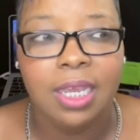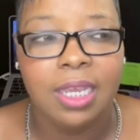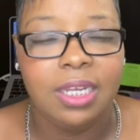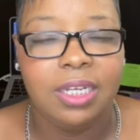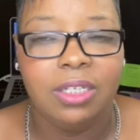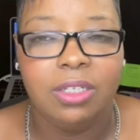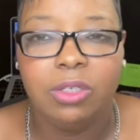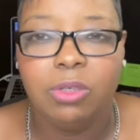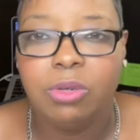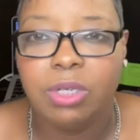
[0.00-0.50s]

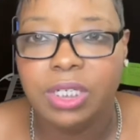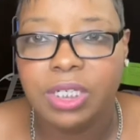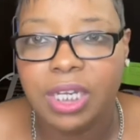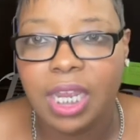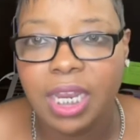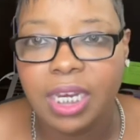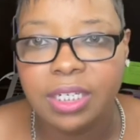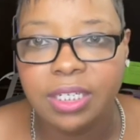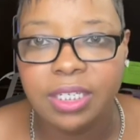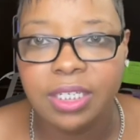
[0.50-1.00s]
Do a
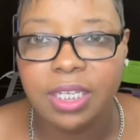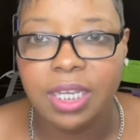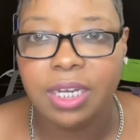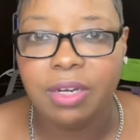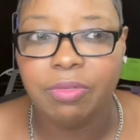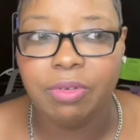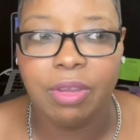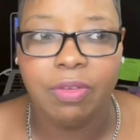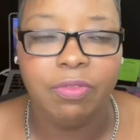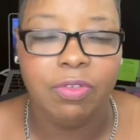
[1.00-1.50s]
change of
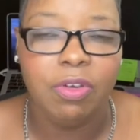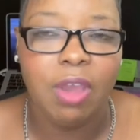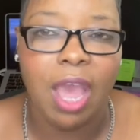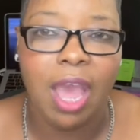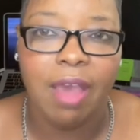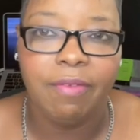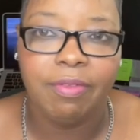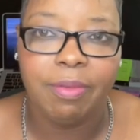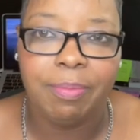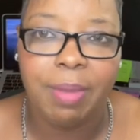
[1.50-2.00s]
scenery. If you
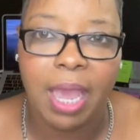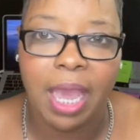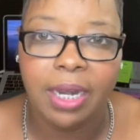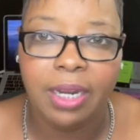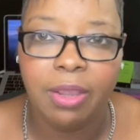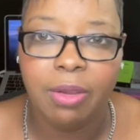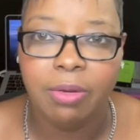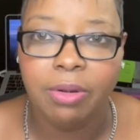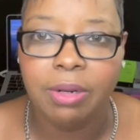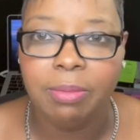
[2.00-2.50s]
have a
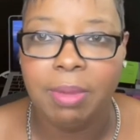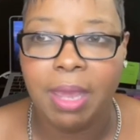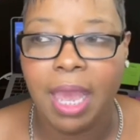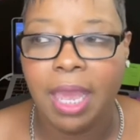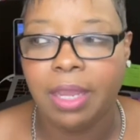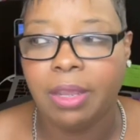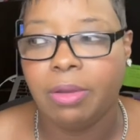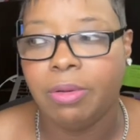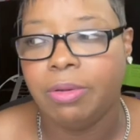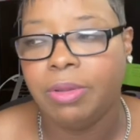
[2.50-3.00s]
patio in the
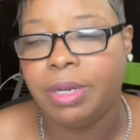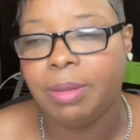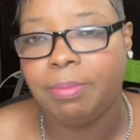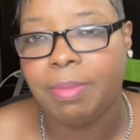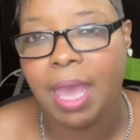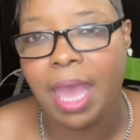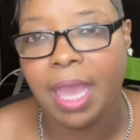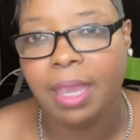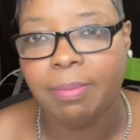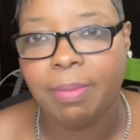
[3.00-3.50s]
back, go in the
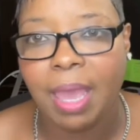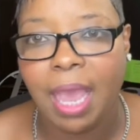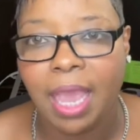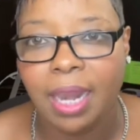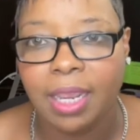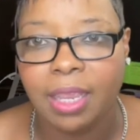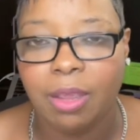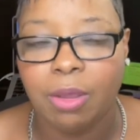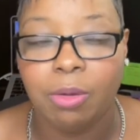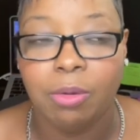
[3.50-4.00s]
back
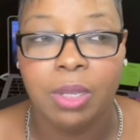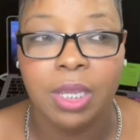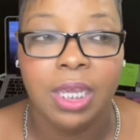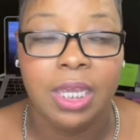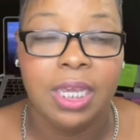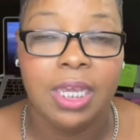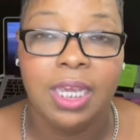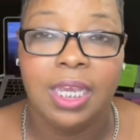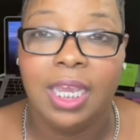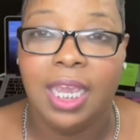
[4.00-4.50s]
patio
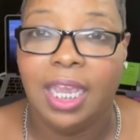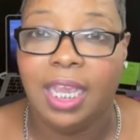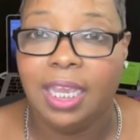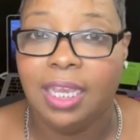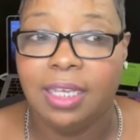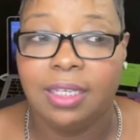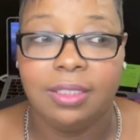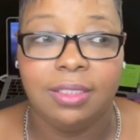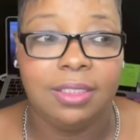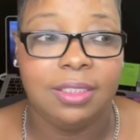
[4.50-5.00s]

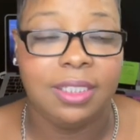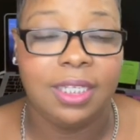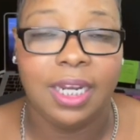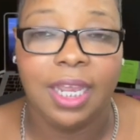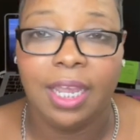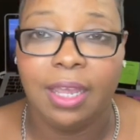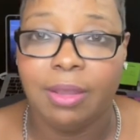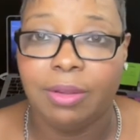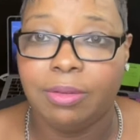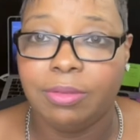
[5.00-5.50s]
and sit
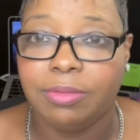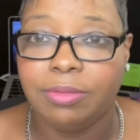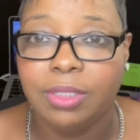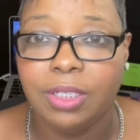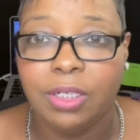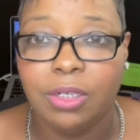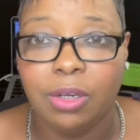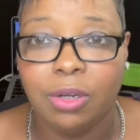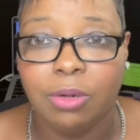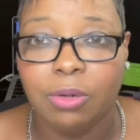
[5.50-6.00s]
down,
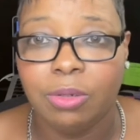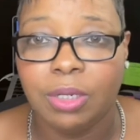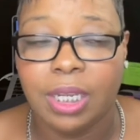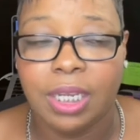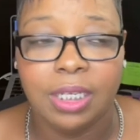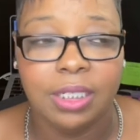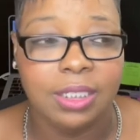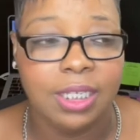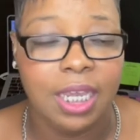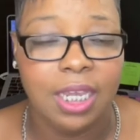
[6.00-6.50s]
you know,
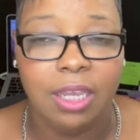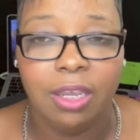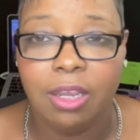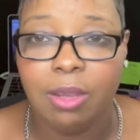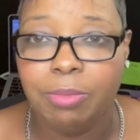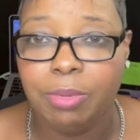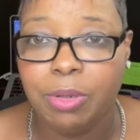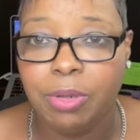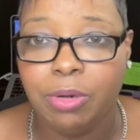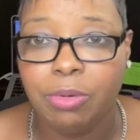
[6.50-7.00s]
and take your
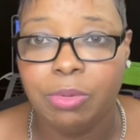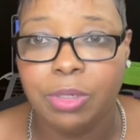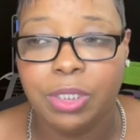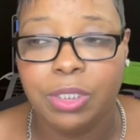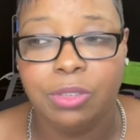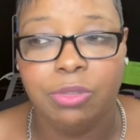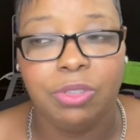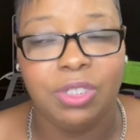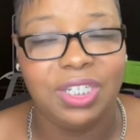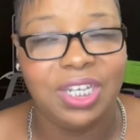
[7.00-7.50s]
computer with
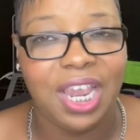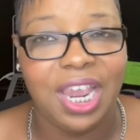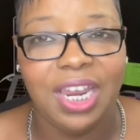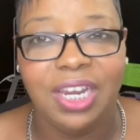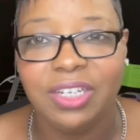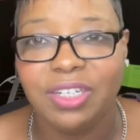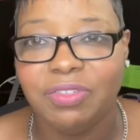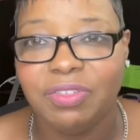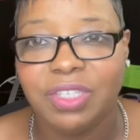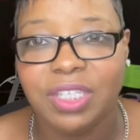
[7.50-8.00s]
you.
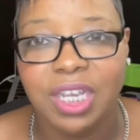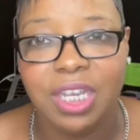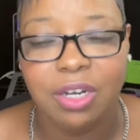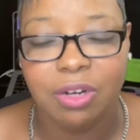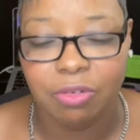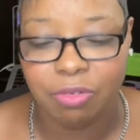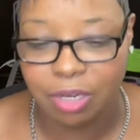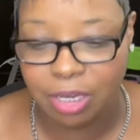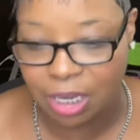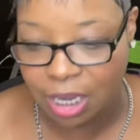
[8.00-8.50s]
Change of
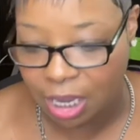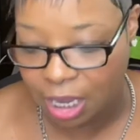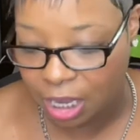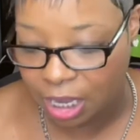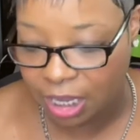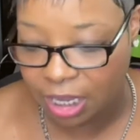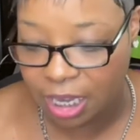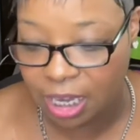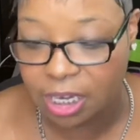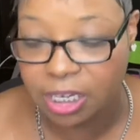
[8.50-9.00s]
scenery
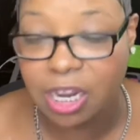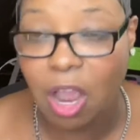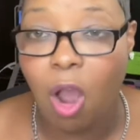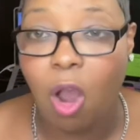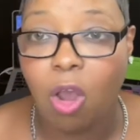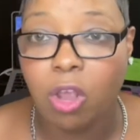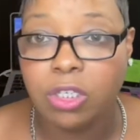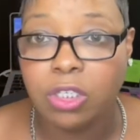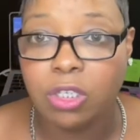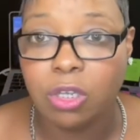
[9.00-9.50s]
can
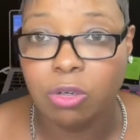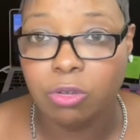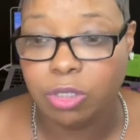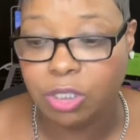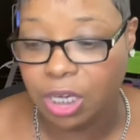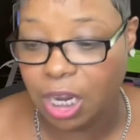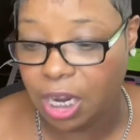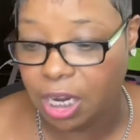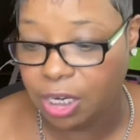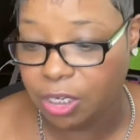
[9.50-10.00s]
also
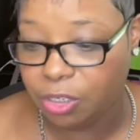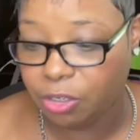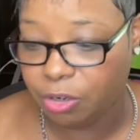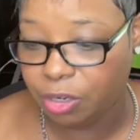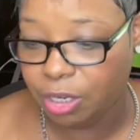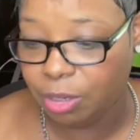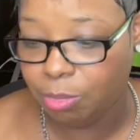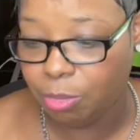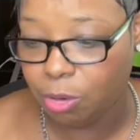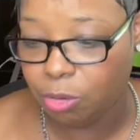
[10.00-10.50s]
change your
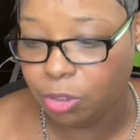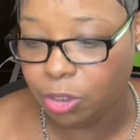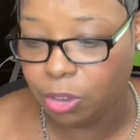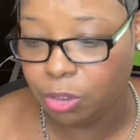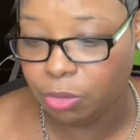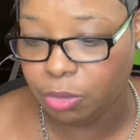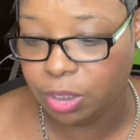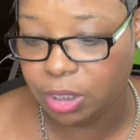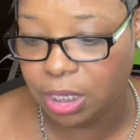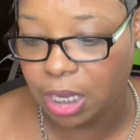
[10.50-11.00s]

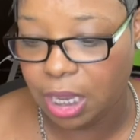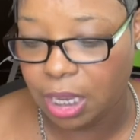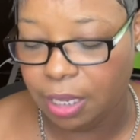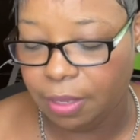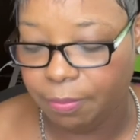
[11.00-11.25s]
emotional state.